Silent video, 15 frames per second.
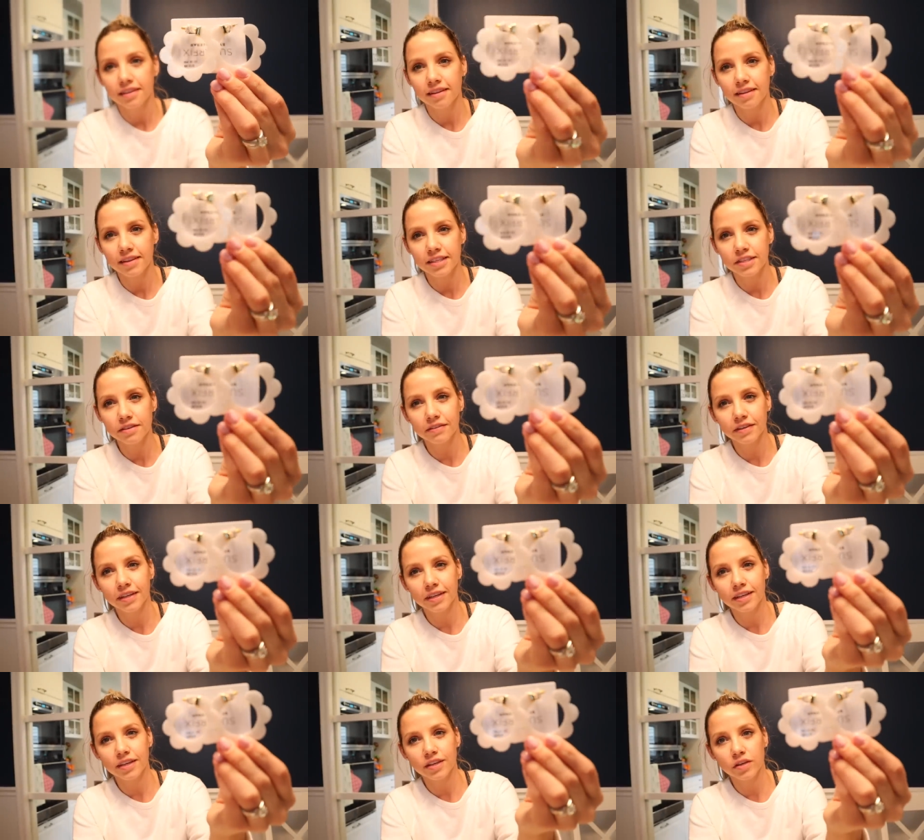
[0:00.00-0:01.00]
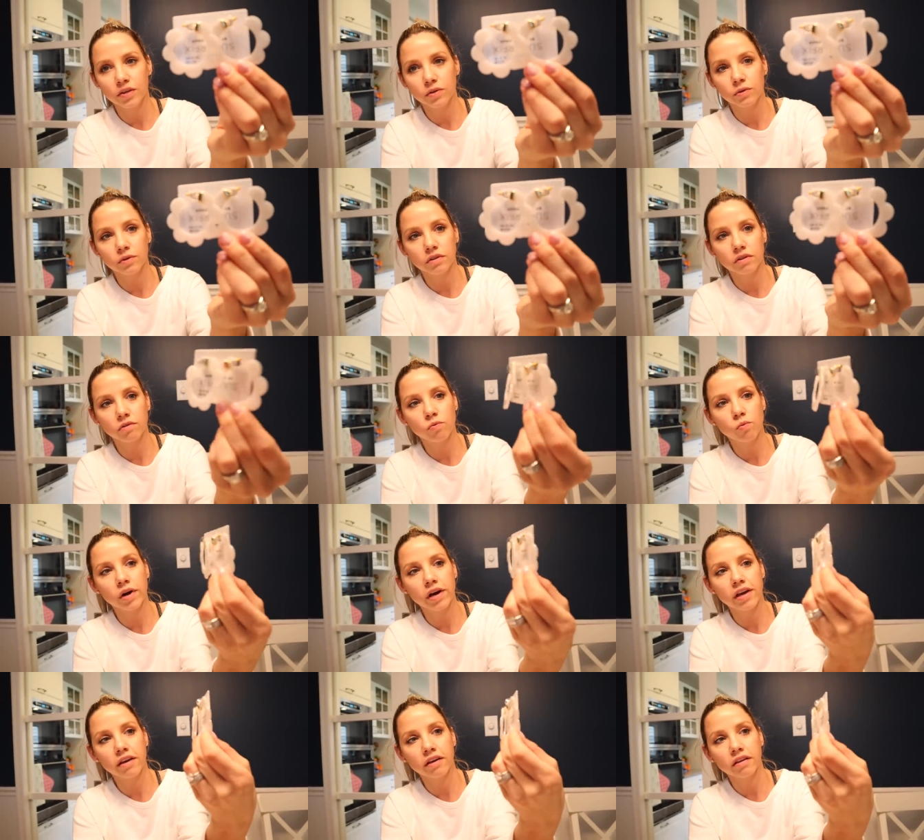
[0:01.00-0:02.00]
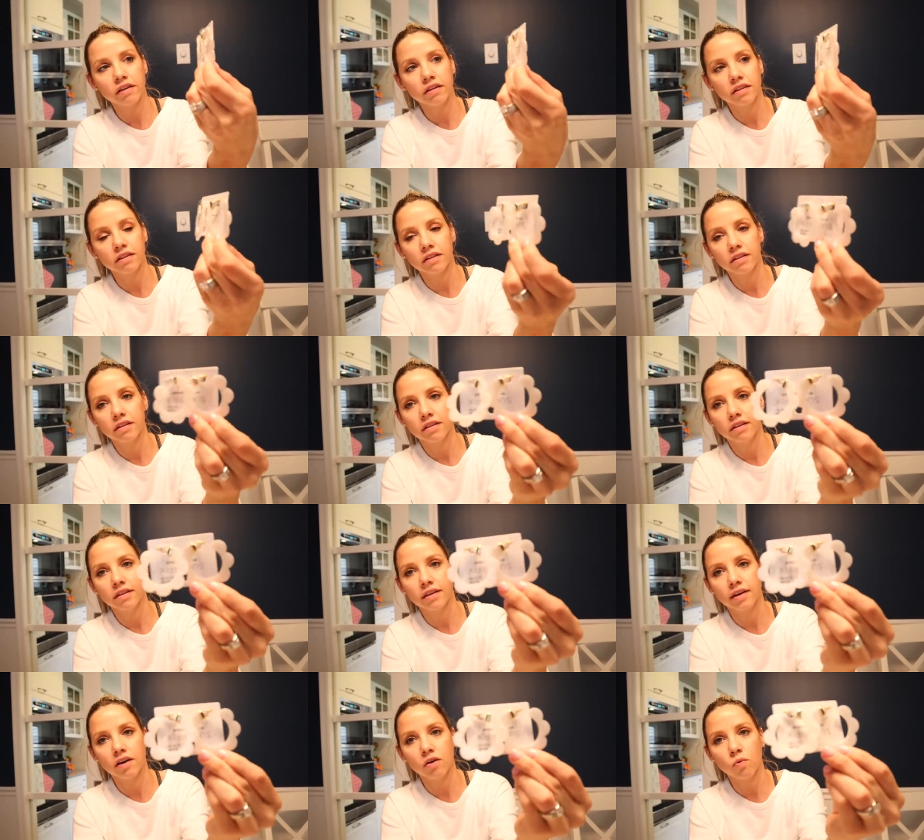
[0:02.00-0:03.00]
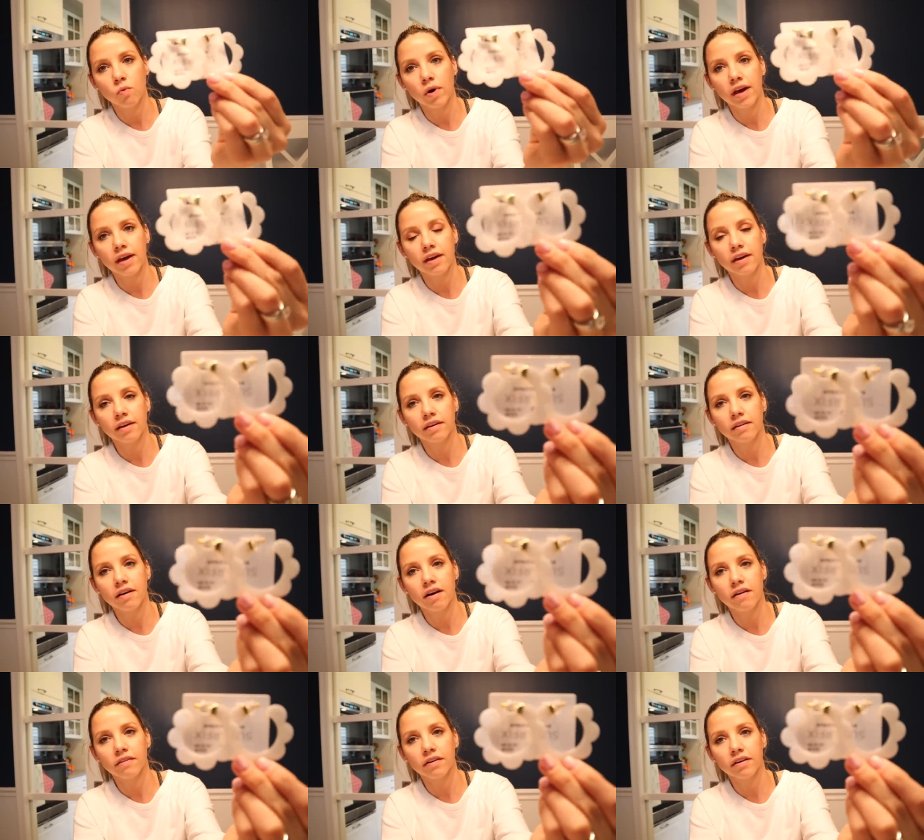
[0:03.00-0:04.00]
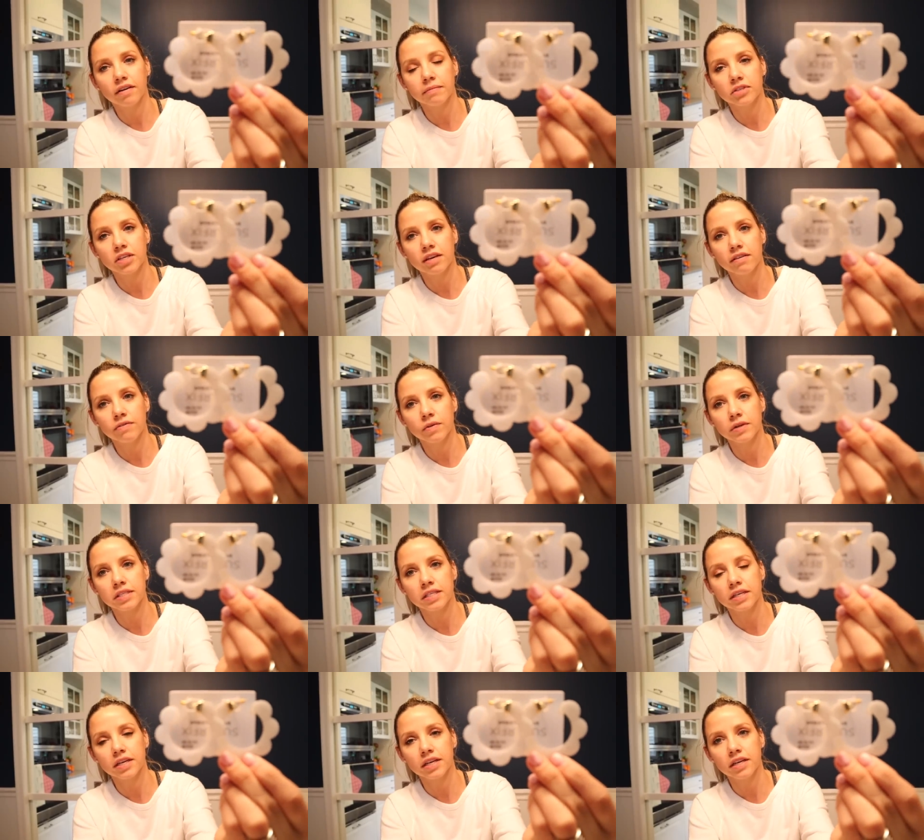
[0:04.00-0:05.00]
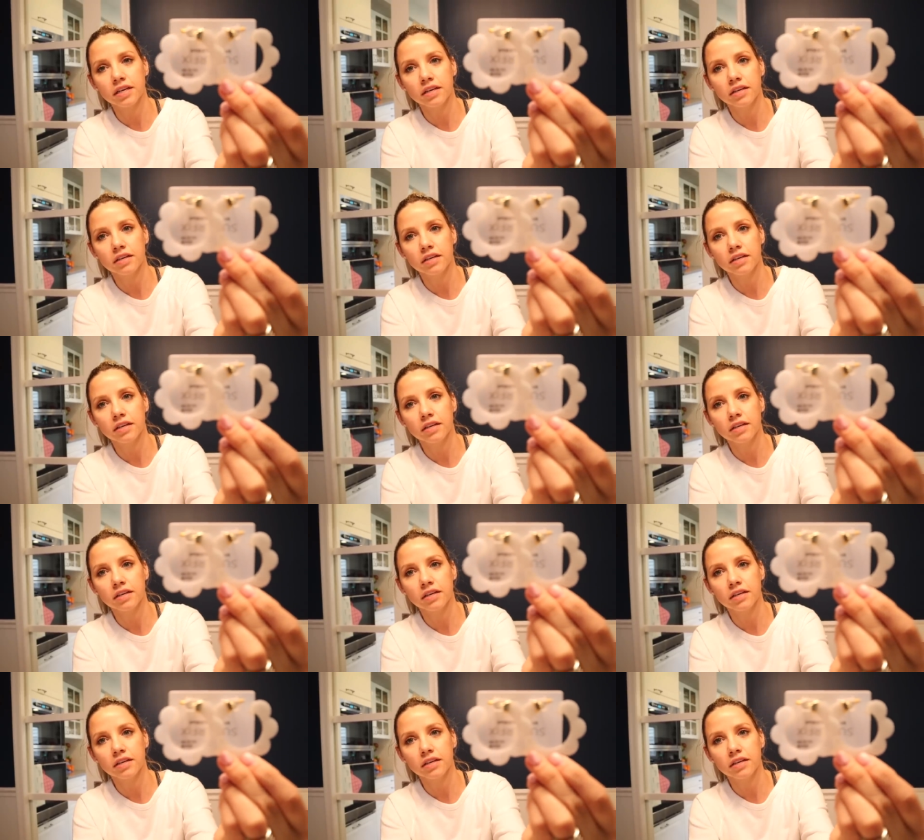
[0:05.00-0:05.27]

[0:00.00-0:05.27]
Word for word: thought these are really cute, white, like a white color. I'm trying to focus in on it.